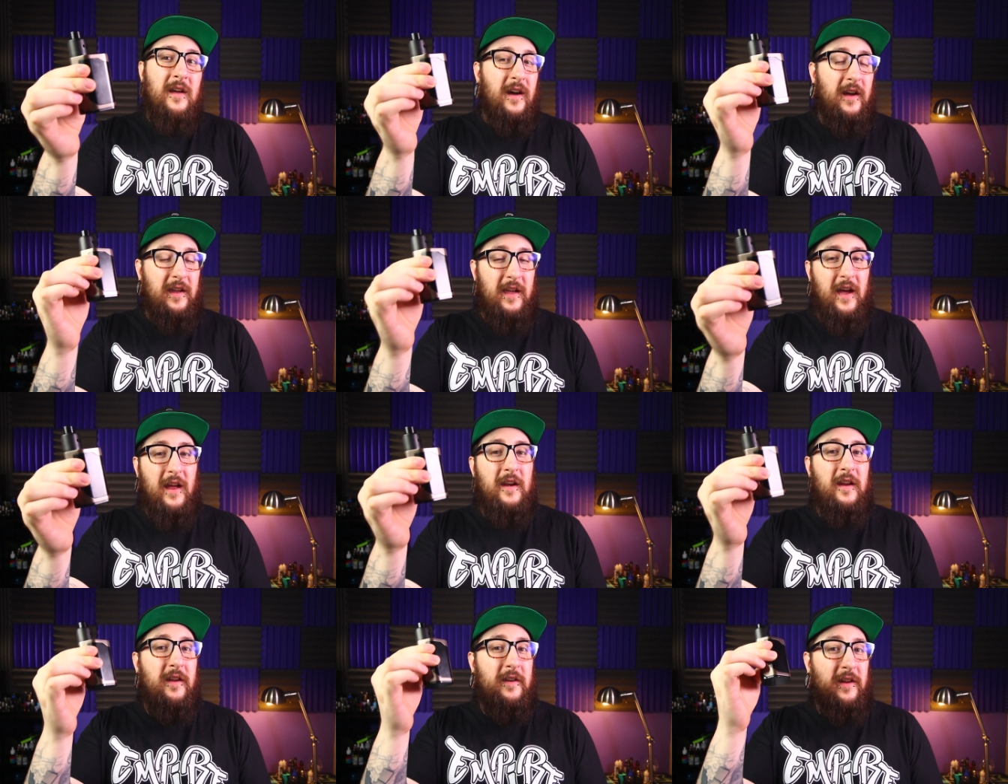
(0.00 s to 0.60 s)

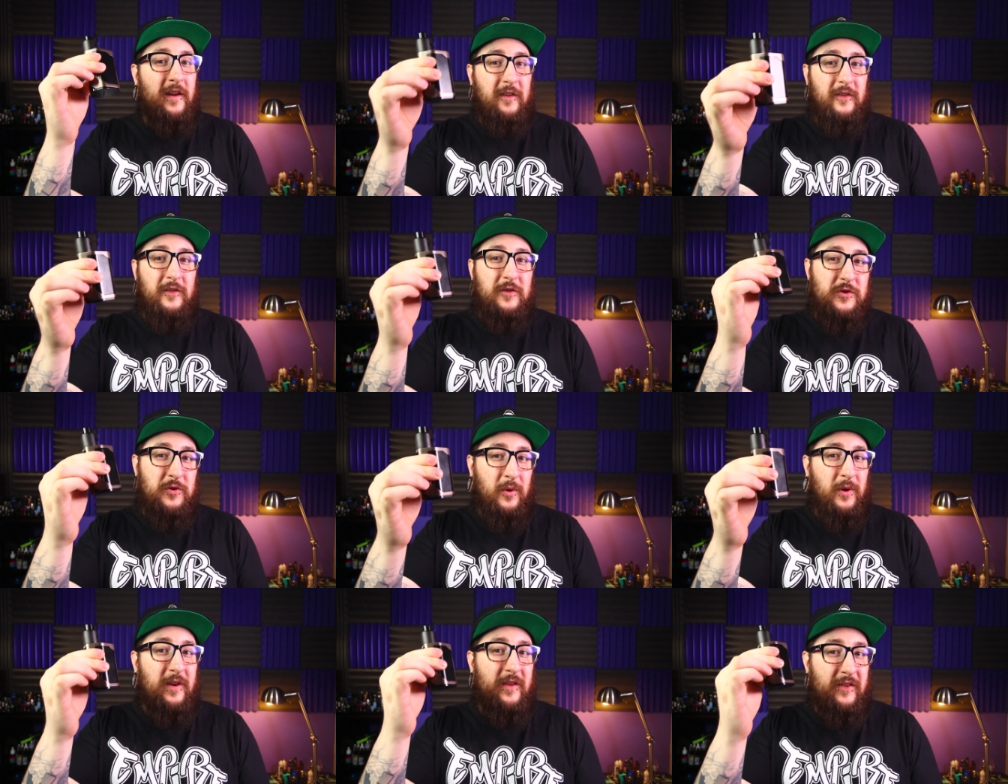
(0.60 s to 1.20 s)
Again, a nice
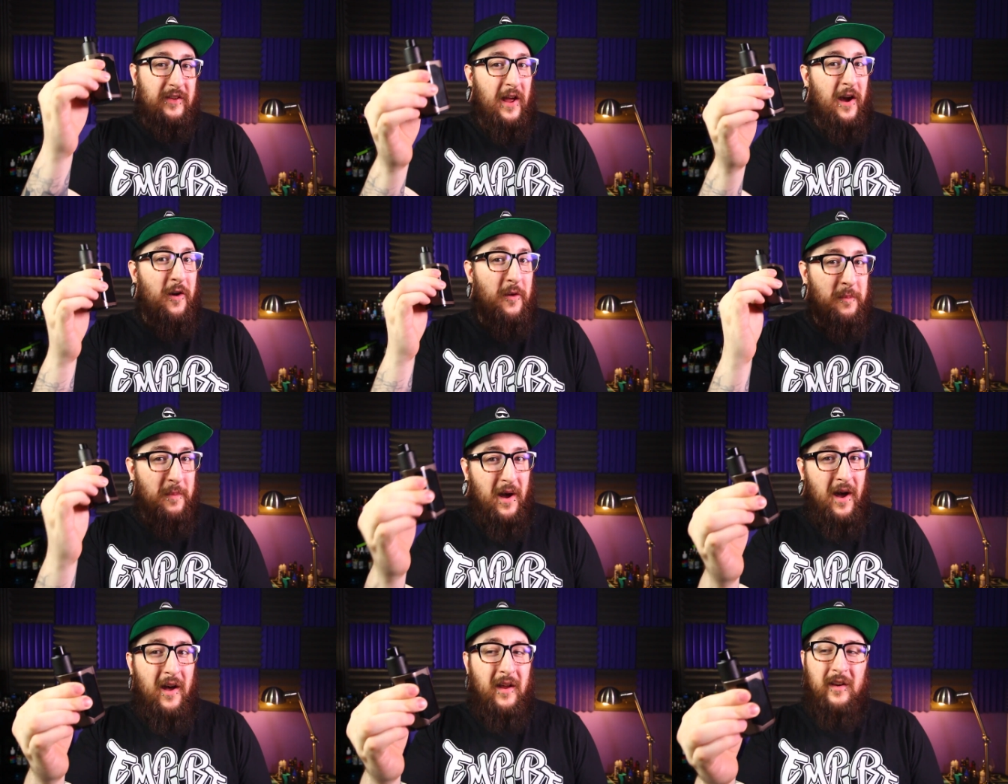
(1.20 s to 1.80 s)
short and stout
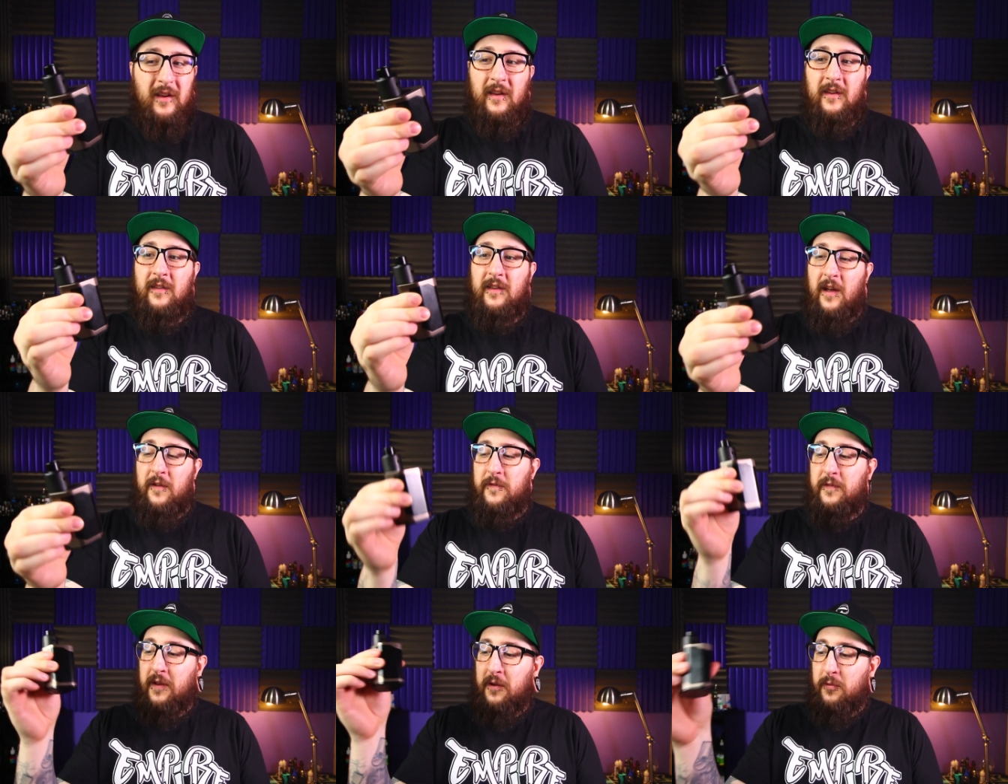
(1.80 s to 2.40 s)
mod. It
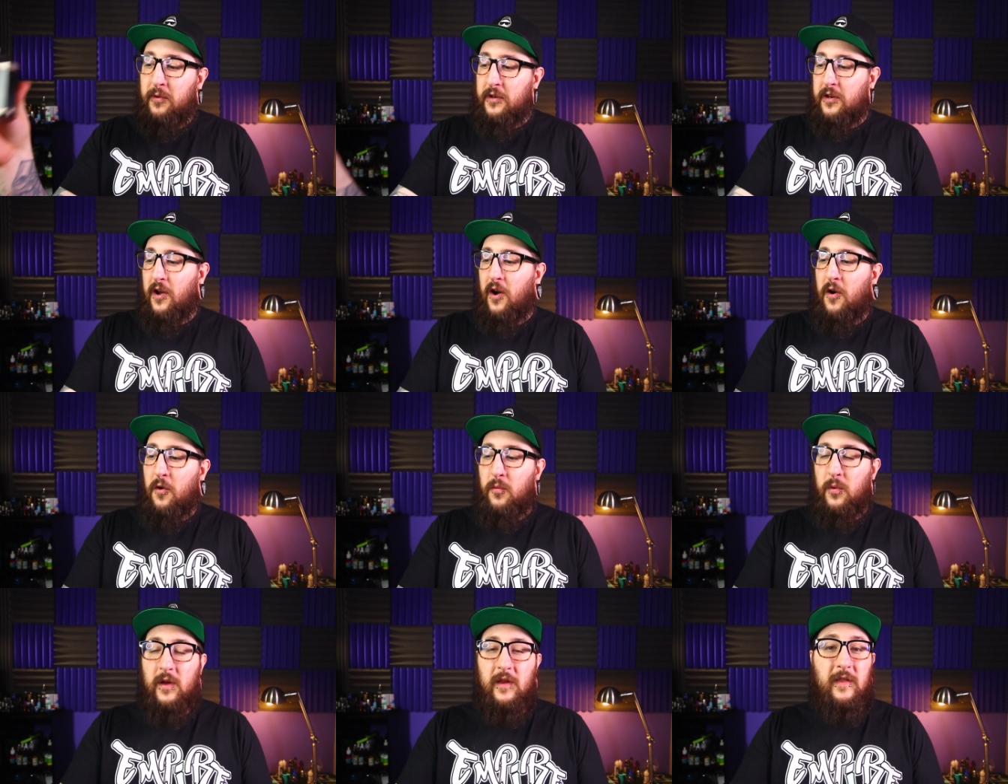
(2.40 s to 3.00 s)
definitely would
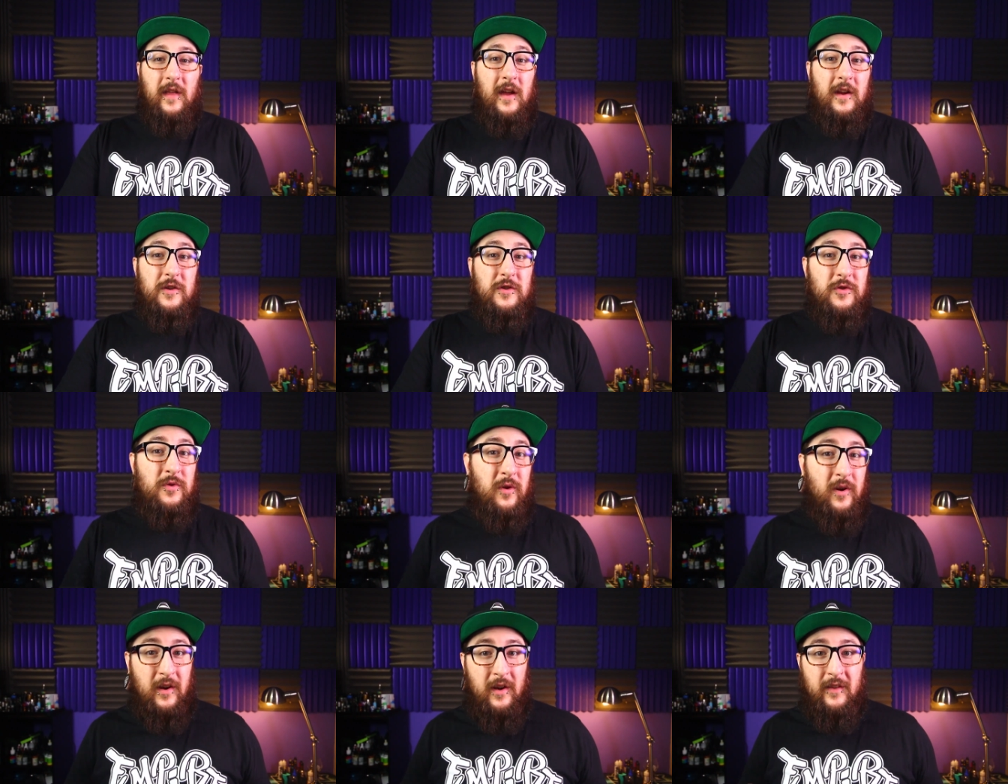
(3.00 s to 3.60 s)
go with a
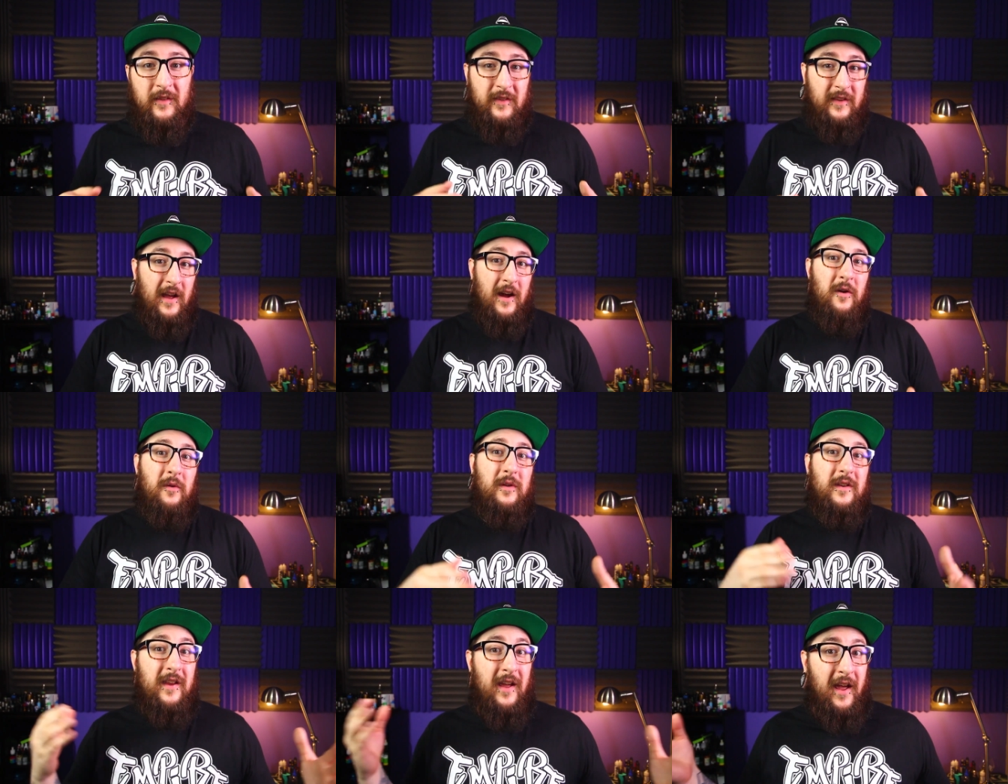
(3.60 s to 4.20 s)
short and
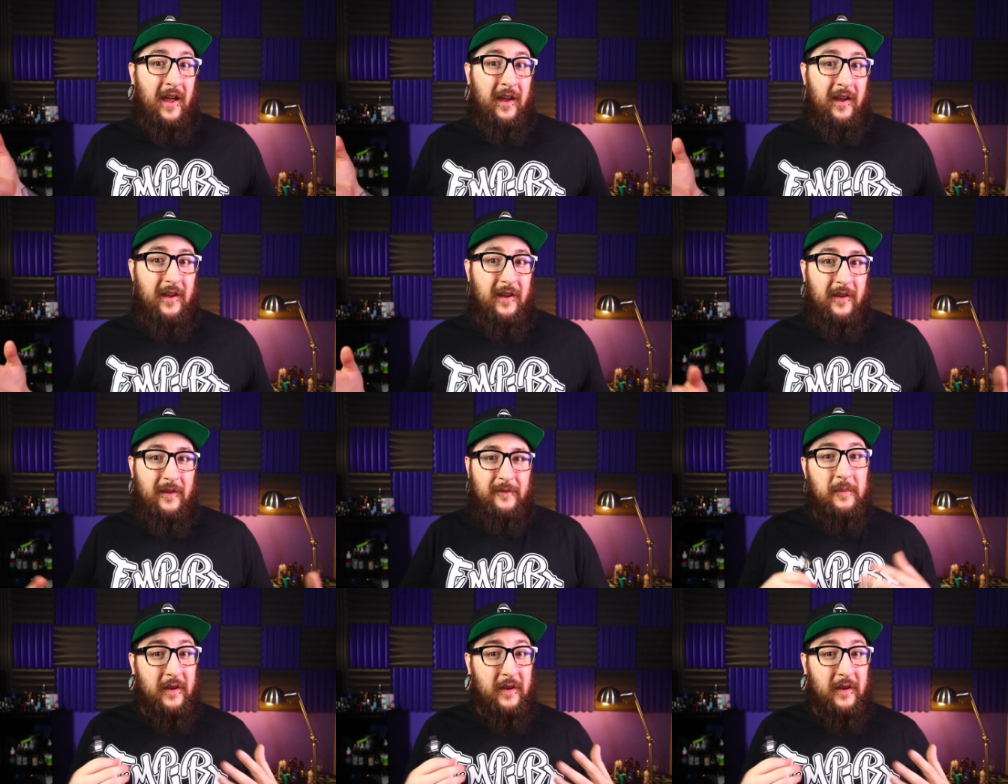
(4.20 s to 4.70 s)
stout tank.